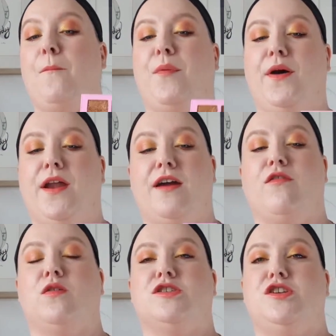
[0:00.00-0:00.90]
but I
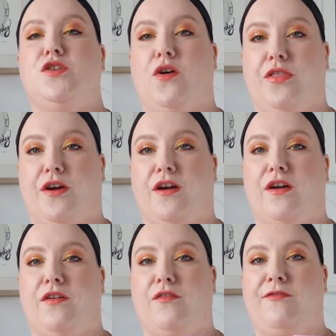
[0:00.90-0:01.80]
rolled
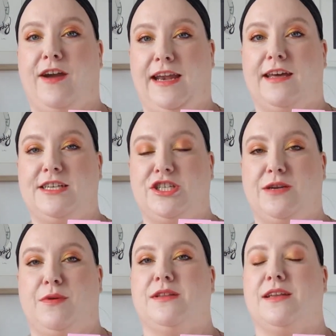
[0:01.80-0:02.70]
another very light
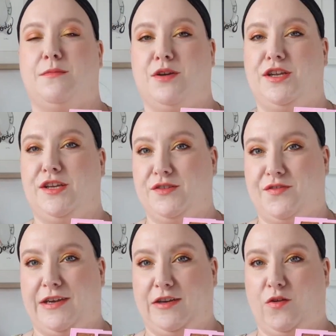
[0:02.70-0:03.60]
shimmer that I'm going to use
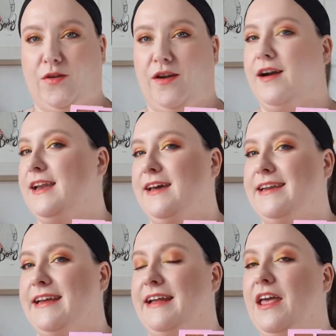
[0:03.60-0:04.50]
for inner corner
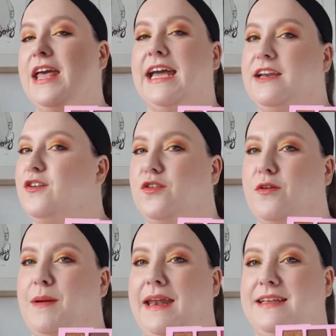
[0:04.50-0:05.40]
highlighting in another
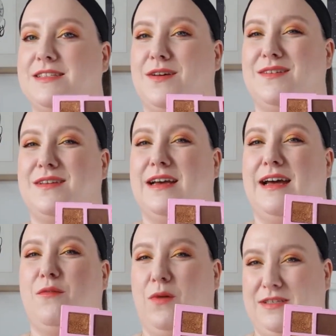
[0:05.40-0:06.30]
palette, so I
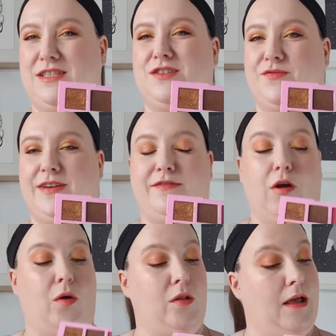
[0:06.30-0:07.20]
wanted to
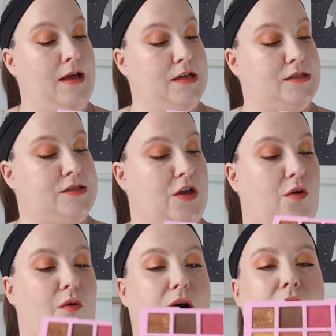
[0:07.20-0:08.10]
re-roll.
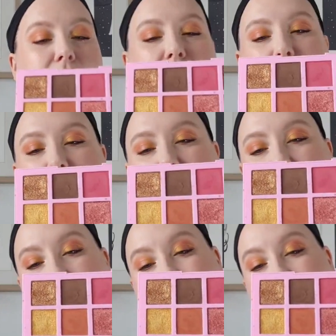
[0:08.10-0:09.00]
So I
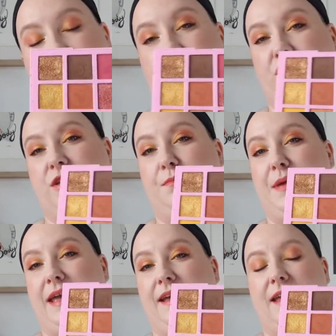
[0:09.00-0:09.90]
got this
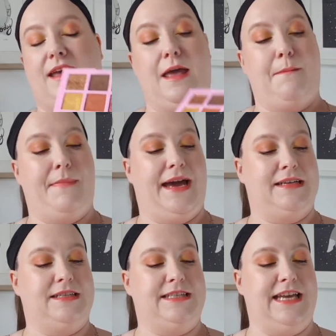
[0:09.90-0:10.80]
pink
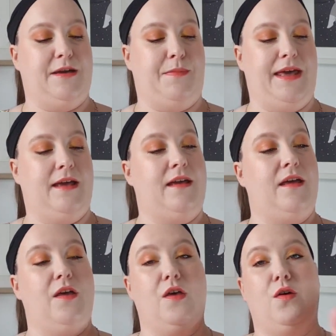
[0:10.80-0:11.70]
matte Take a Pick,
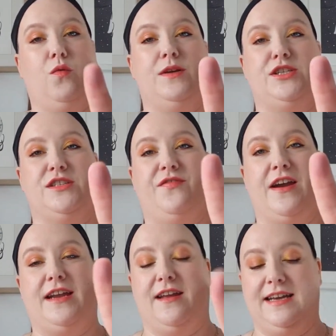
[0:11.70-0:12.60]
which is
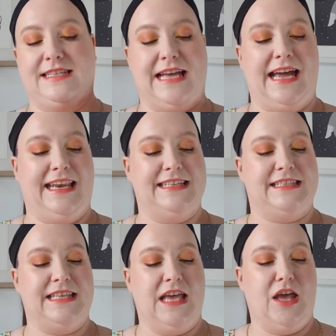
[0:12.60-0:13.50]
very nice and
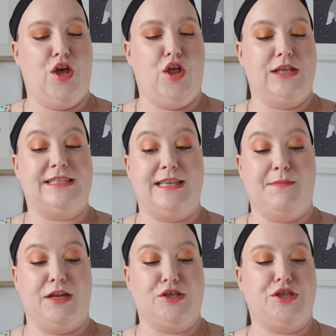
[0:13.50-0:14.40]
is
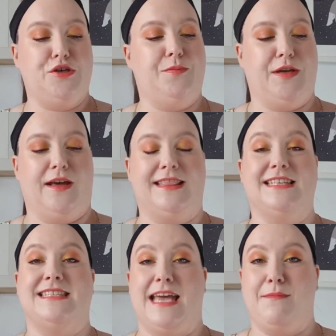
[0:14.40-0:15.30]
similar to, but not the
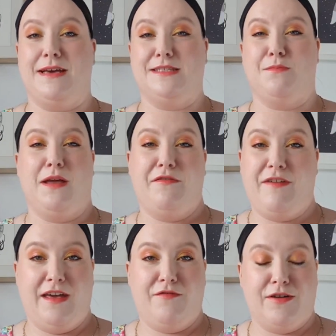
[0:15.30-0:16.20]
same as, my
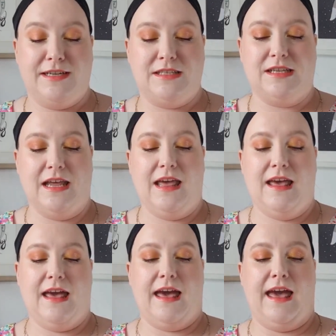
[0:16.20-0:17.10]
favourite,
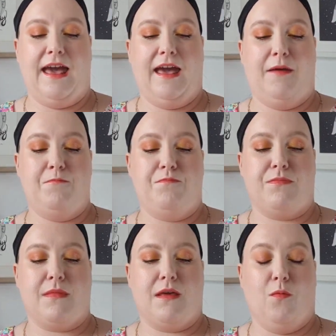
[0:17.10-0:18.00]

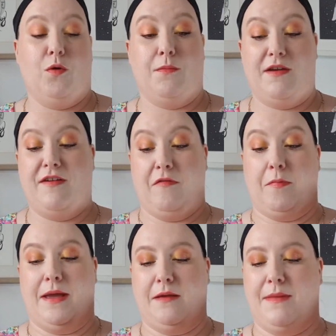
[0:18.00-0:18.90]
one of my favourite
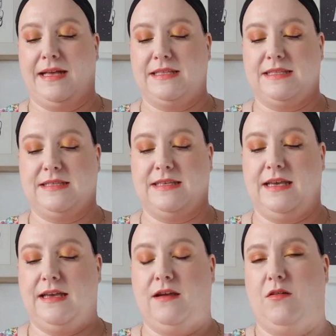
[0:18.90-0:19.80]
pink mattes,
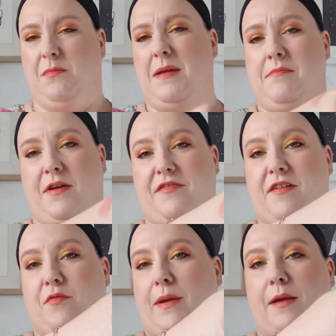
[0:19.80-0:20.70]
or maybe my
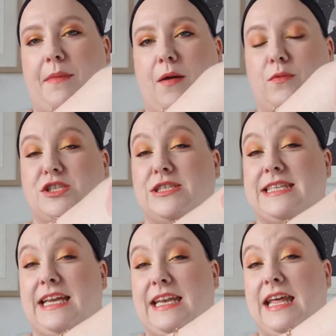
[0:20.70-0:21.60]
favourite pink matte, which is
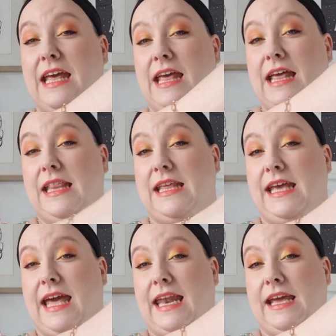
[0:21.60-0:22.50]
in
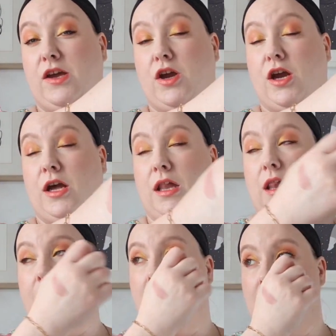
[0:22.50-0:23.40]
the LA
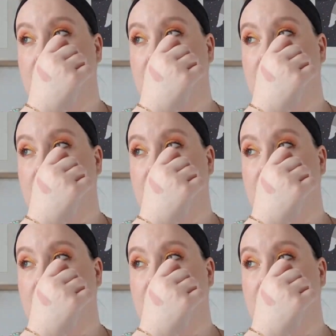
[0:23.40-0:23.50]
Girl,